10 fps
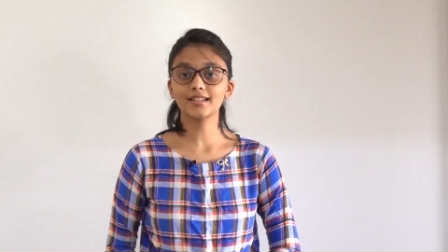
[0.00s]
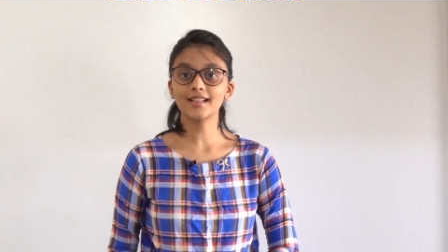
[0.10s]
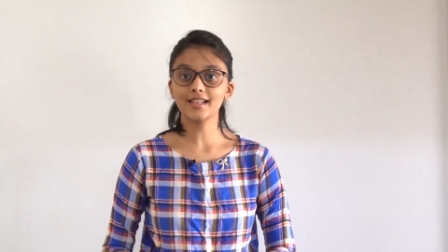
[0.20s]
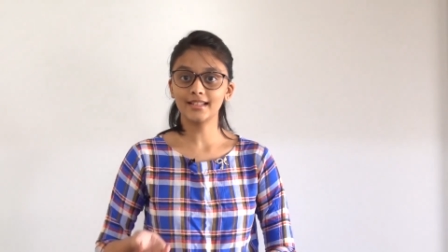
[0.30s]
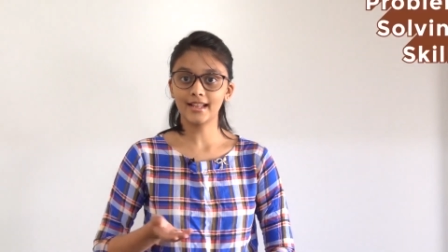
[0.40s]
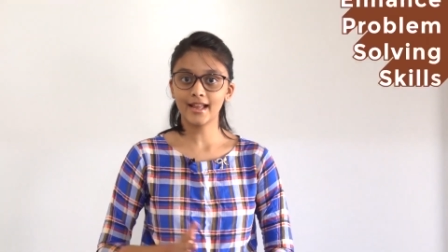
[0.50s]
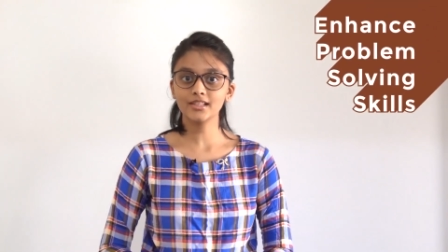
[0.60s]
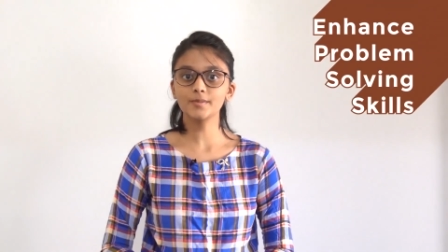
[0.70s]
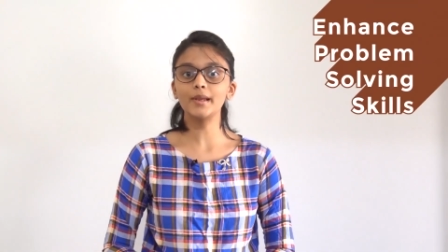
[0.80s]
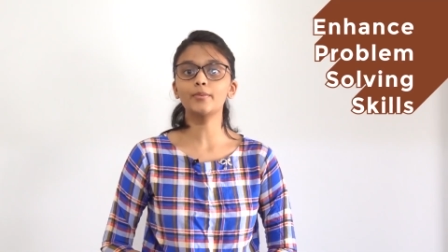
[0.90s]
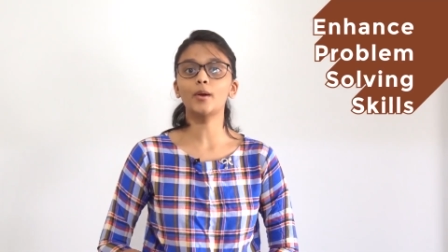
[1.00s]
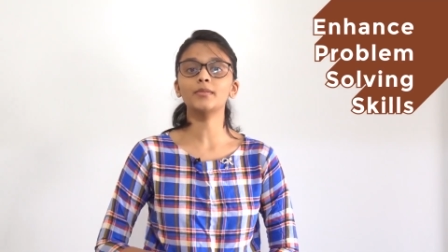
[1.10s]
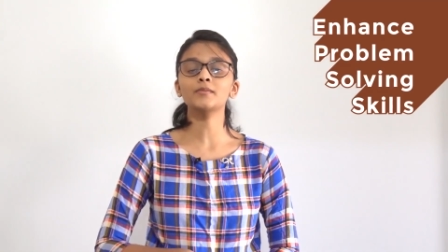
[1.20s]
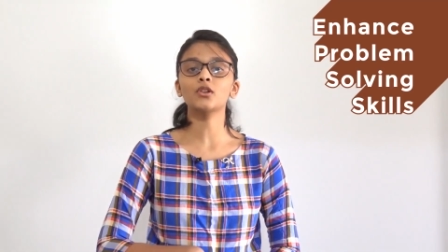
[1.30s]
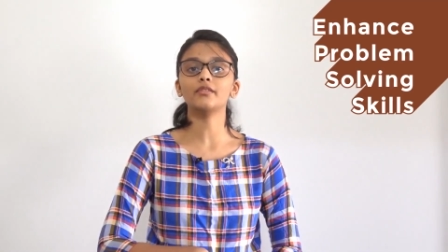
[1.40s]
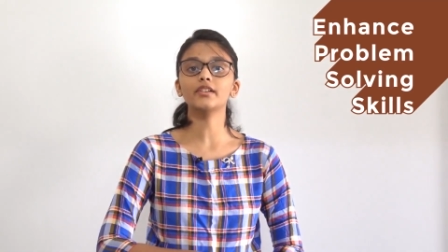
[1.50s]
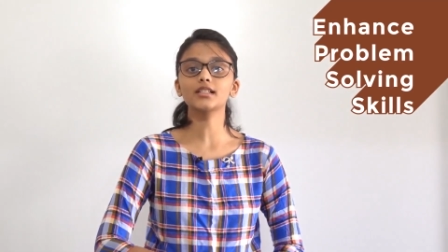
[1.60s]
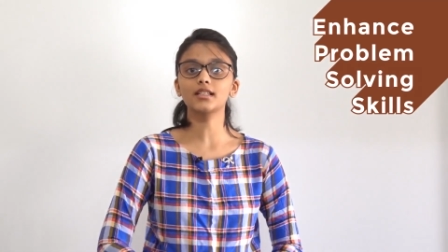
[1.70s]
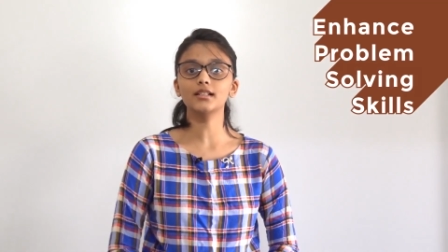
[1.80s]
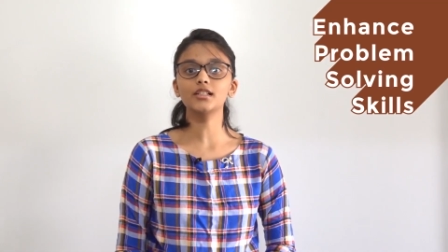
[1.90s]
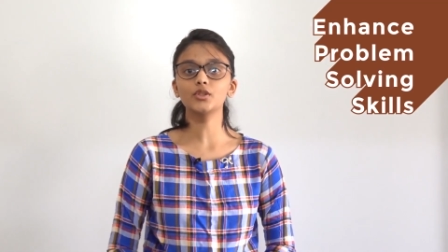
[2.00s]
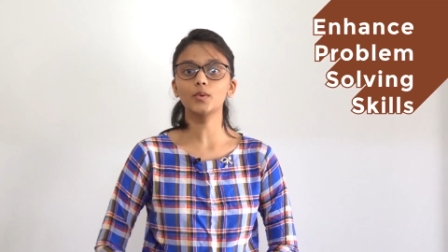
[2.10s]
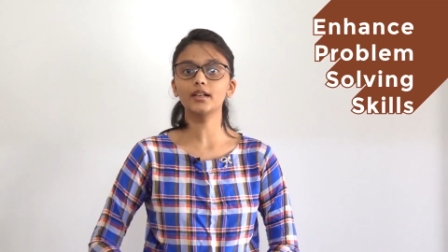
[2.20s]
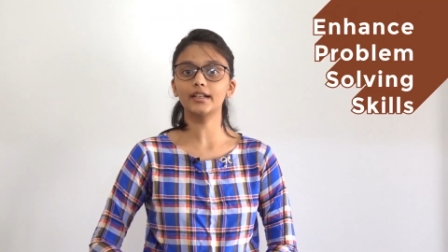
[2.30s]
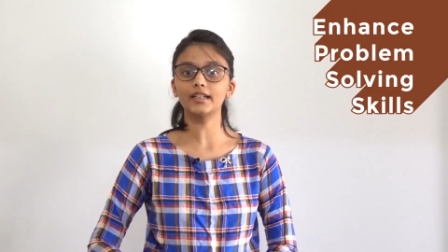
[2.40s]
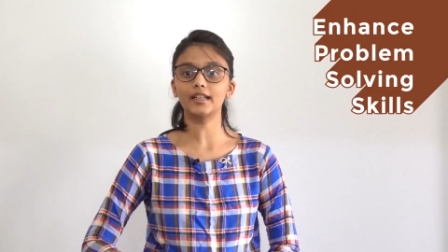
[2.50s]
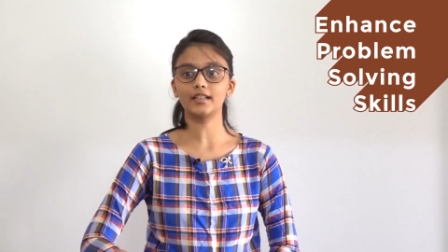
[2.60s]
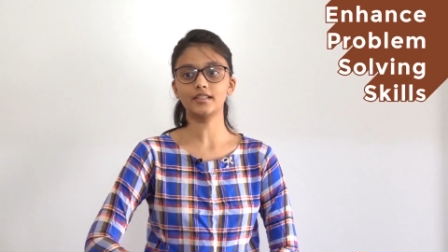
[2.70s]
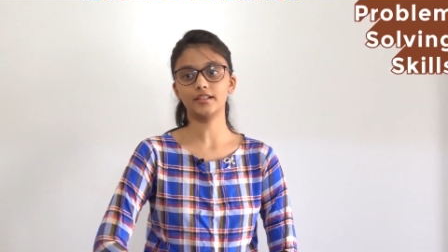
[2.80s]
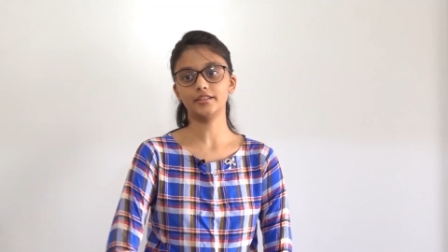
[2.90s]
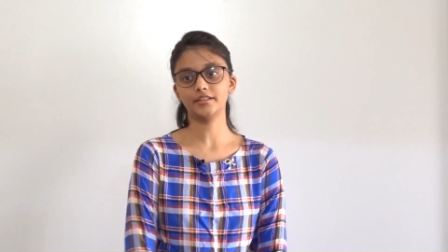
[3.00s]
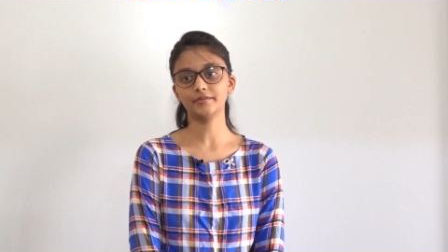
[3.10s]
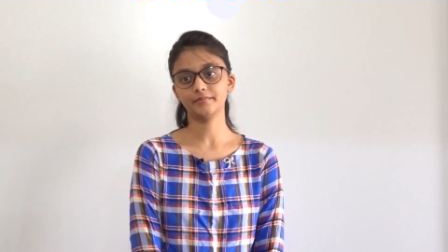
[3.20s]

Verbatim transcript: has enhanced my problem solving skills to a great extent.